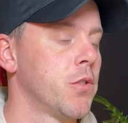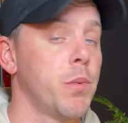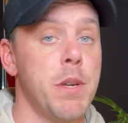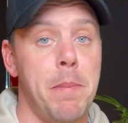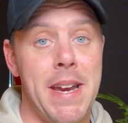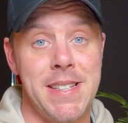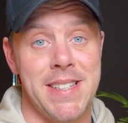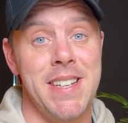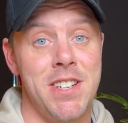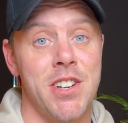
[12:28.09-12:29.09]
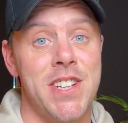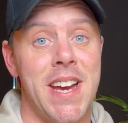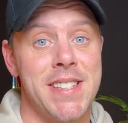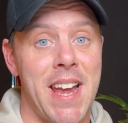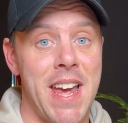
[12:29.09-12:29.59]
So when you paste it into your
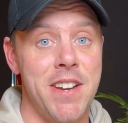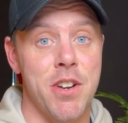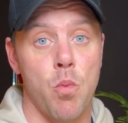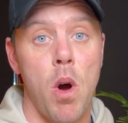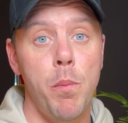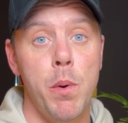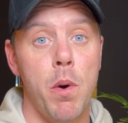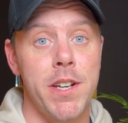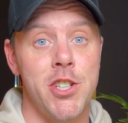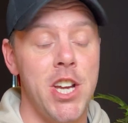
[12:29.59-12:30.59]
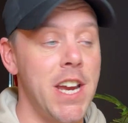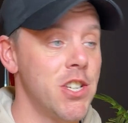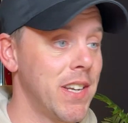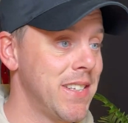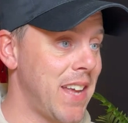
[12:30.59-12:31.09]
text editor, what we wanna
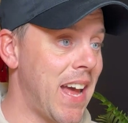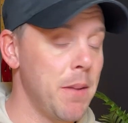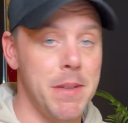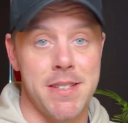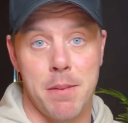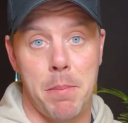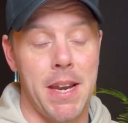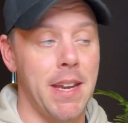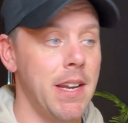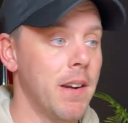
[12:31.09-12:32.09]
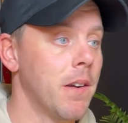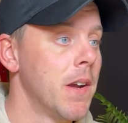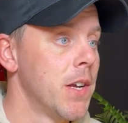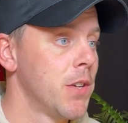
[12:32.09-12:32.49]
change are these elements in pink here.